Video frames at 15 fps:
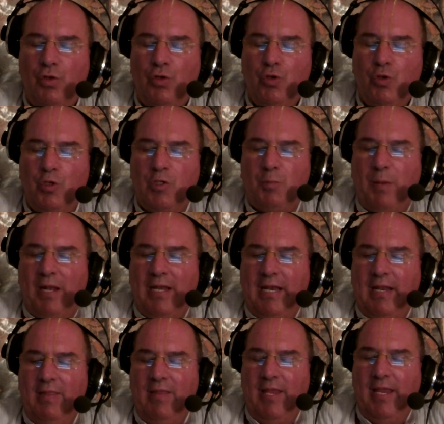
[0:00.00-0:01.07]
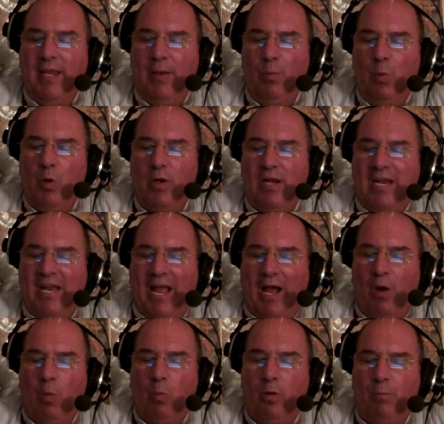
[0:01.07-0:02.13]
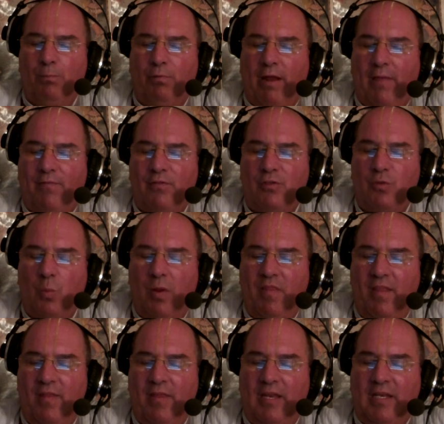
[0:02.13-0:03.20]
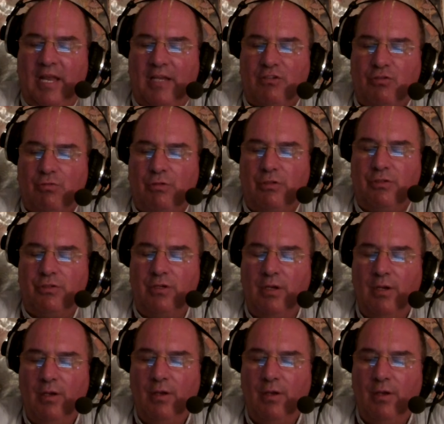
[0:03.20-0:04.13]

suspending the inward and outward breaths within the nostrils,